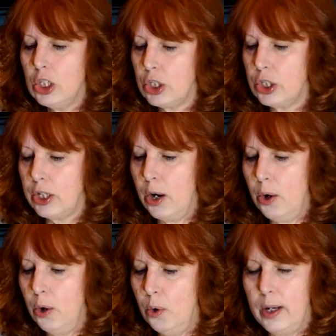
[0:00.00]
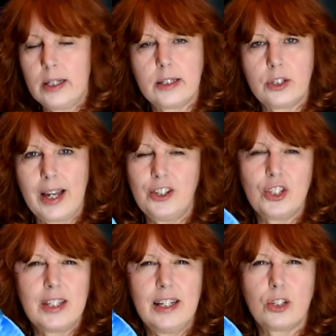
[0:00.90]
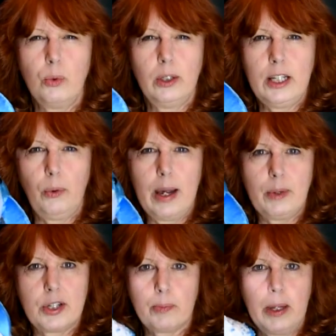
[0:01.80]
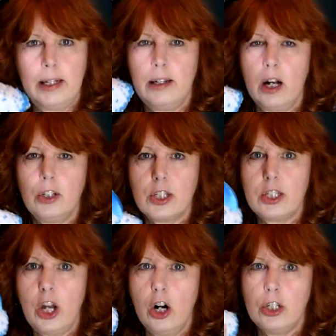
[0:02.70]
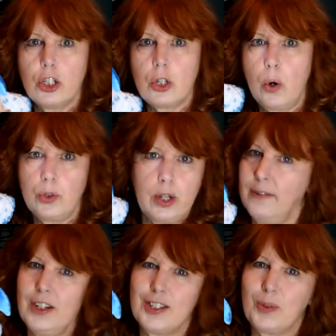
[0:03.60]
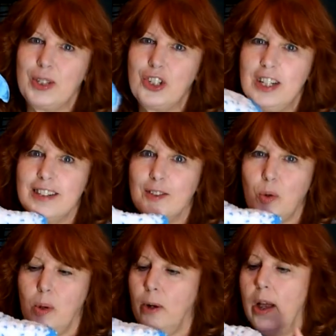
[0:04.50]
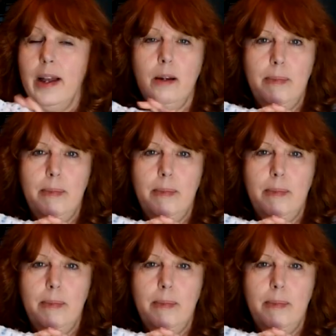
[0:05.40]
So I just think it's really great with this blanket yarn. This yarn is so soft and squishy. It's adorable, and it